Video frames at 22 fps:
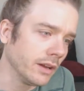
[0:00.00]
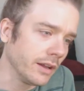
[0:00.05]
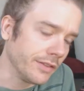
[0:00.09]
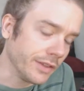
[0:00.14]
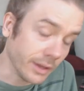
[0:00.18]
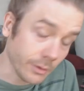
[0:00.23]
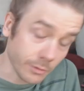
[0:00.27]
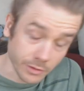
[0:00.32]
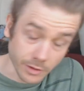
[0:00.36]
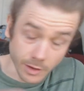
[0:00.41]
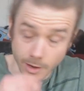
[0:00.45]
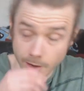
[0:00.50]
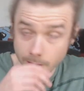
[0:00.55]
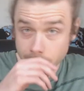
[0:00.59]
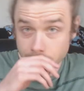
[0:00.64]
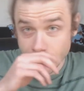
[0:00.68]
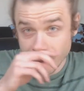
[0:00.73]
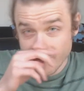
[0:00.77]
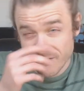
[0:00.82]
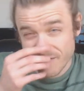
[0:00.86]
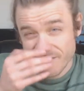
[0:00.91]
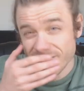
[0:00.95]
I think it was
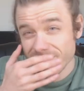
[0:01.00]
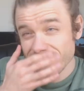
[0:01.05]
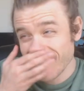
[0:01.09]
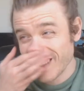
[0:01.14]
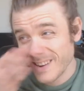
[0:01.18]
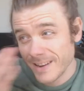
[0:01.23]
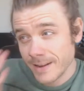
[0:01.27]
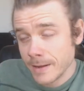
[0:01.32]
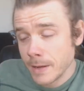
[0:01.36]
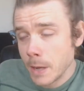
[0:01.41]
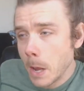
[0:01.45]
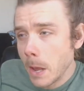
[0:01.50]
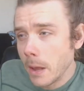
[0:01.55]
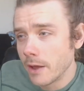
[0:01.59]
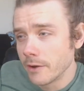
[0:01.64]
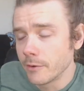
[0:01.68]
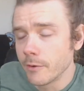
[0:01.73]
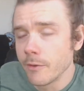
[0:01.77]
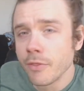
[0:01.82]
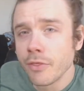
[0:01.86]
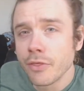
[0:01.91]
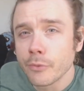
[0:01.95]
100,
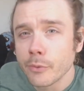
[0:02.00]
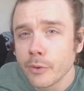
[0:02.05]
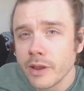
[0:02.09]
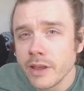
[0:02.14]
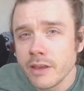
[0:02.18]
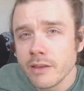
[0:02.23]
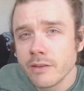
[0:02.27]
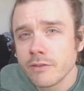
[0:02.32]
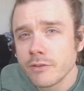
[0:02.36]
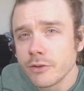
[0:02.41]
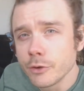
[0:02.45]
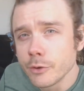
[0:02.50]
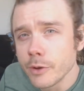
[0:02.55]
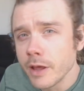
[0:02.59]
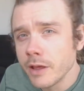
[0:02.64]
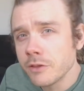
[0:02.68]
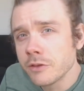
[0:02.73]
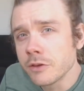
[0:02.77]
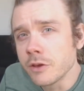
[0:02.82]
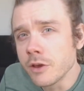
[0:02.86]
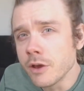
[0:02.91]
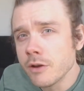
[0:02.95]
103 2
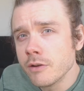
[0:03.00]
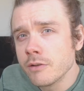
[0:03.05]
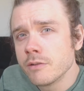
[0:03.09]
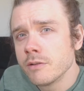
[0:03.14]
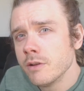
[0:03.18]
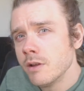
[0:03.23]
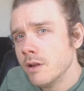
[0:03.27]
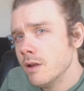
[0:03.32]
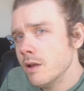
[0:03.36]
days ago.